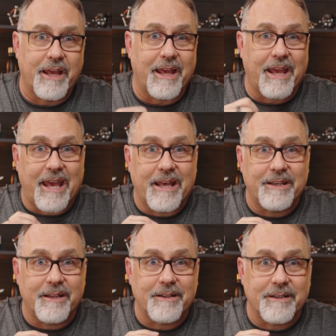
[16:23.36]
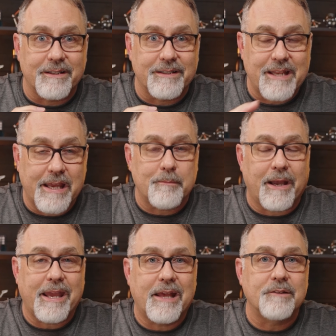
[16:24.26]
and take my
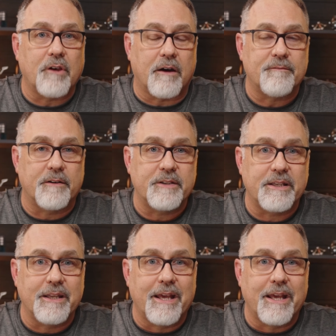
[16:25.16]
hands off of it,